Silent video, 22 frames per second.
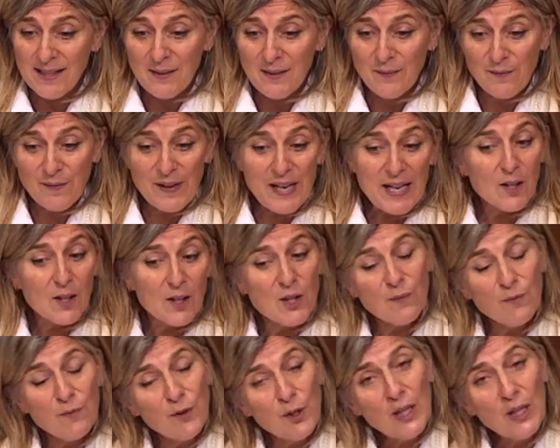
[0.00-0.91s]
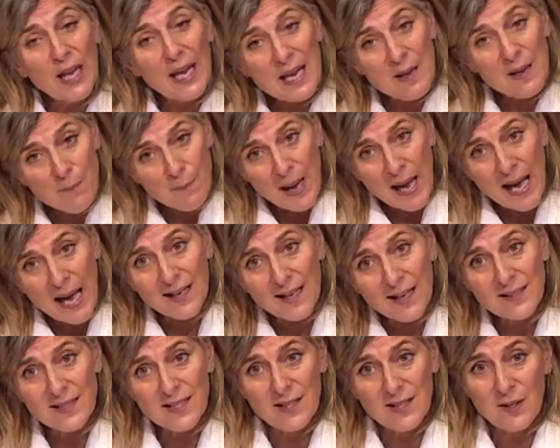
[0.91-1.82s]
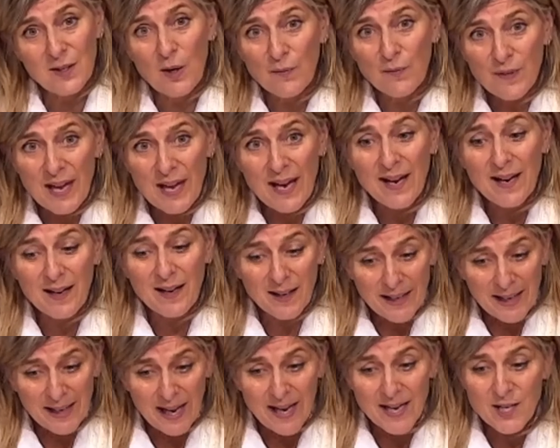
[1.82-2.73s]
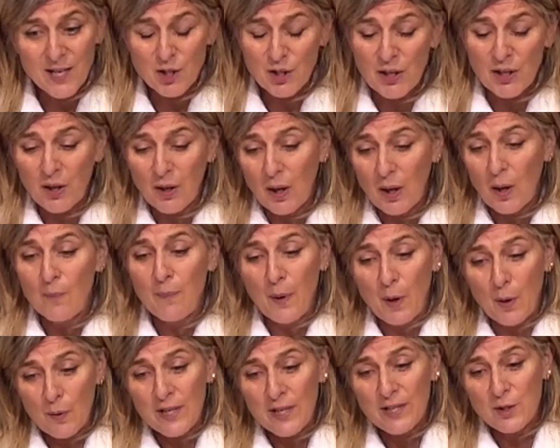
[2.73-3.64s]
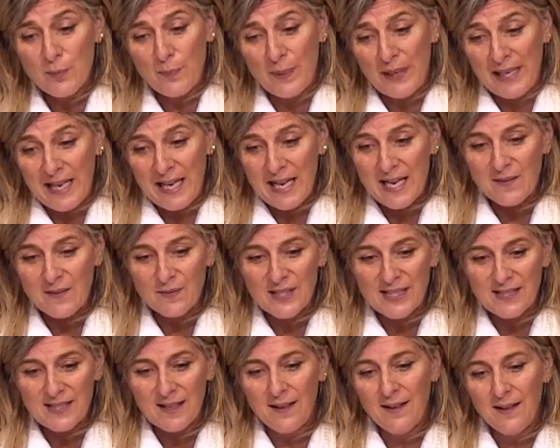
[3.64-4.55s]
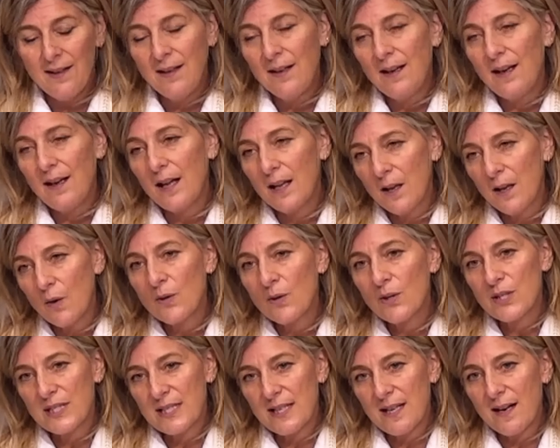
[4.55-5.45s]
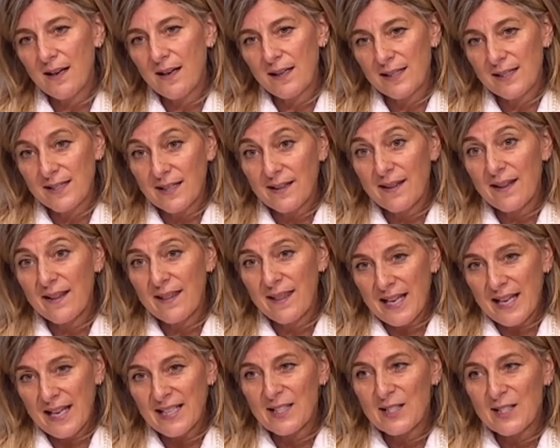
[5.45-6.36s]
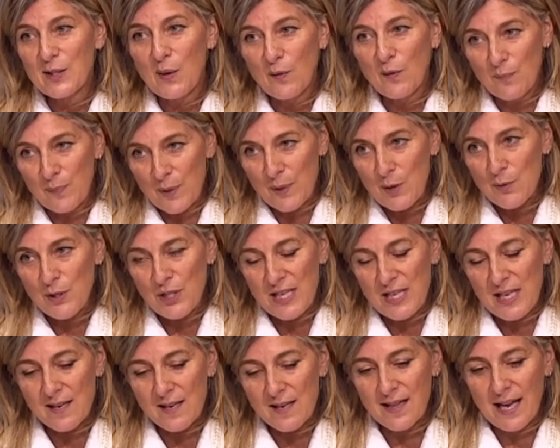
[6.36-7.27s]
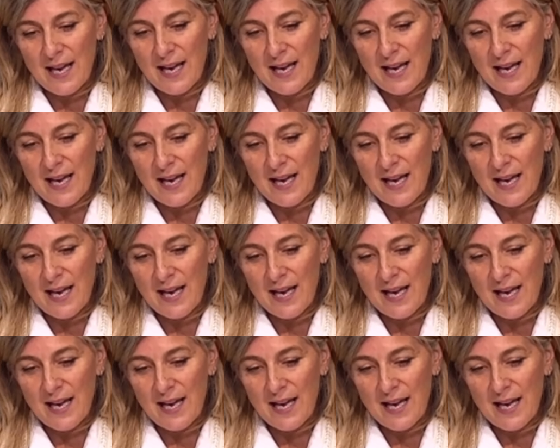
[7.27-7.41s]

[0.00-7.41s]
feel the full impact of their occasional abhorrent beliefs alongside the things of beauty they